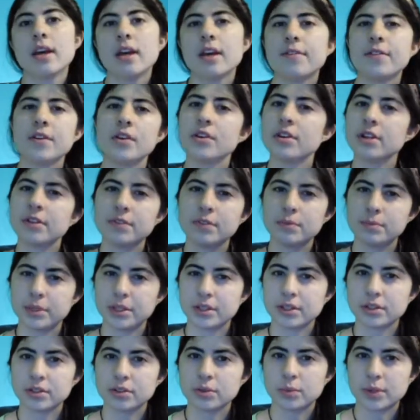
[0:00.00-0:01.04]
If you're not
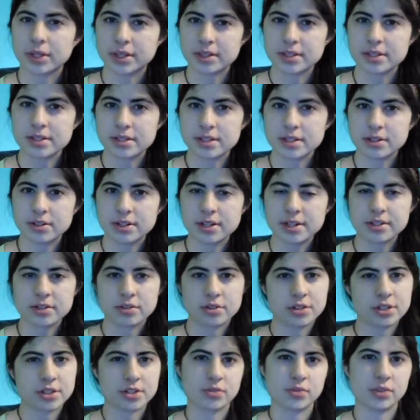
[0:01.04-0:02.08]
familiar with the series,
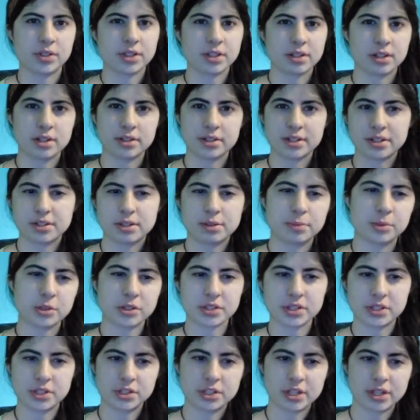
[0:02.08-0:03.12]
or just really aren't into
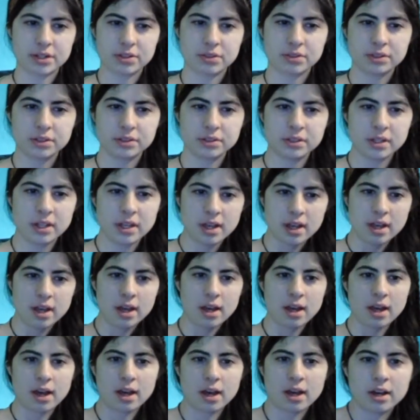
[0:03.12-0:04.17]
books in general,
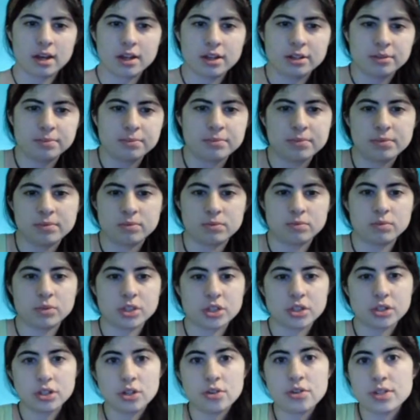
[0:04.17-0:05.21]
well, you
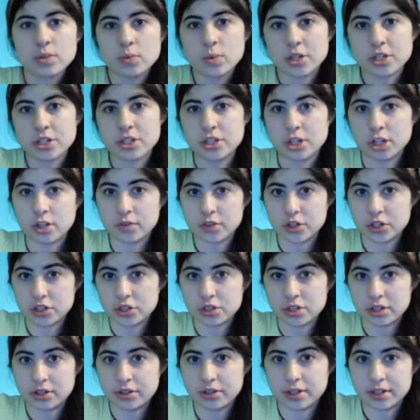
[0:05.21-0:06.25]
can always watch the television
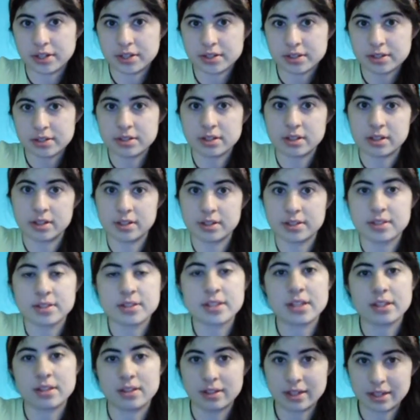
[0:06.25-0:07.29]
series,
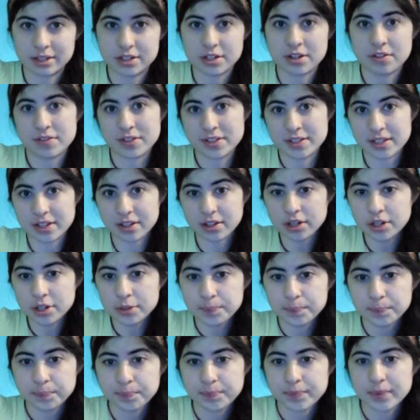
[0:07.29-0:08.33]
Legend of the
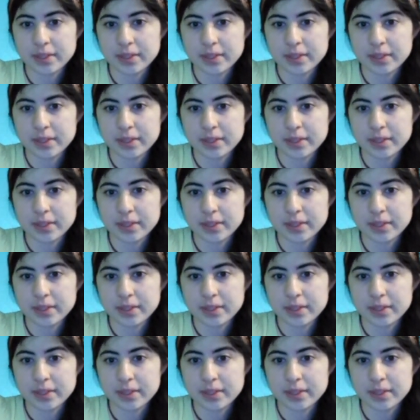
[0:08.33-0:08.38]
Seeker,